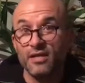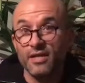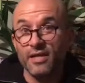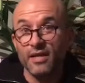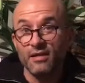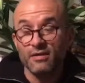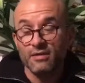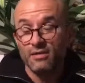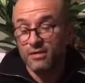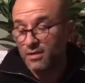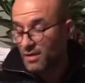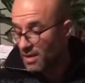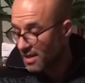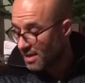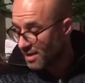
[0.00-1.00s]
Cleaning.
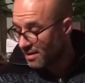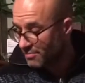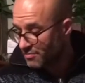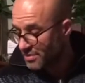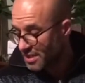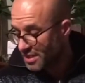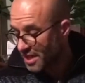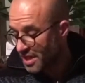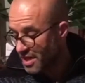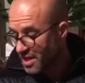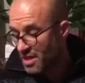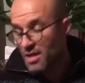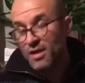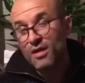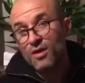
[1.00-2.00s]

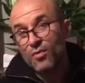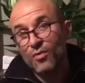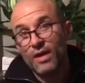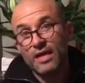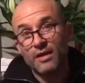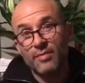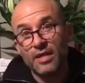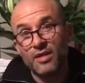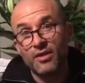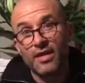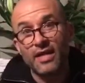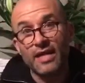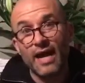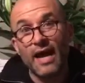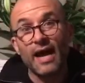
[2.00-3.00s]
Today we're going to be
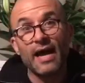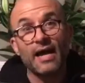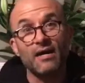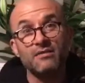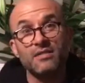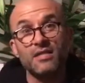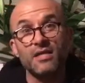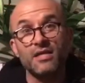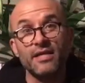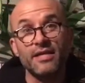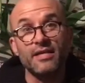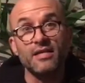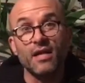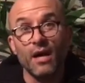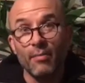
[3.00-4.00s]
looking at how to
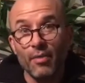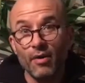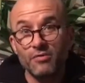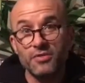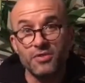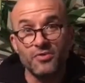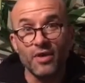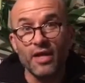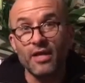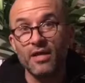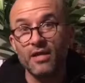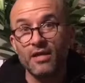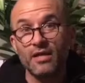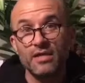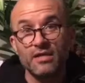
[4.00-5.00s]
clean upholstery.
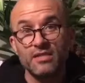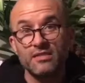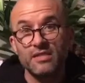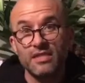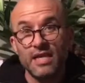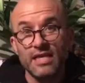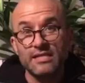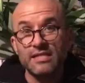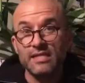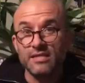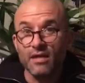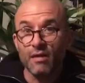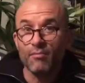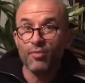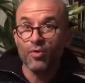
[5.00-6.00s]
Today's
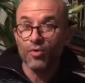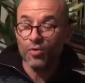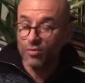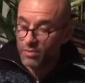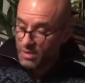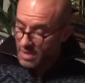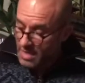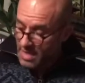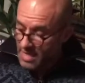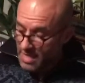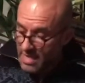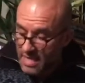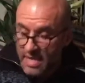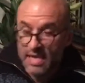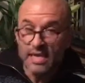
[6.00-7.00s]
example
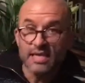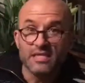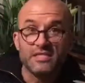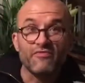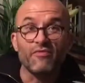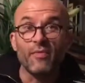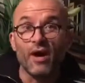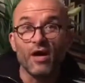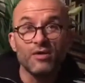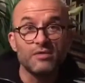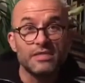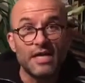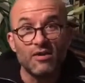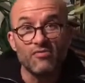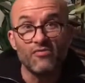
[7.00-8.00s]
is from a
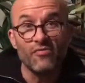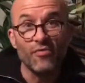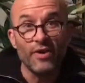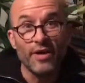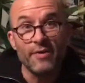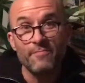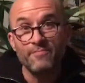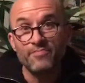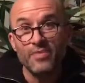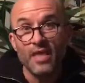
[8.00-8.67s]
hotel foyer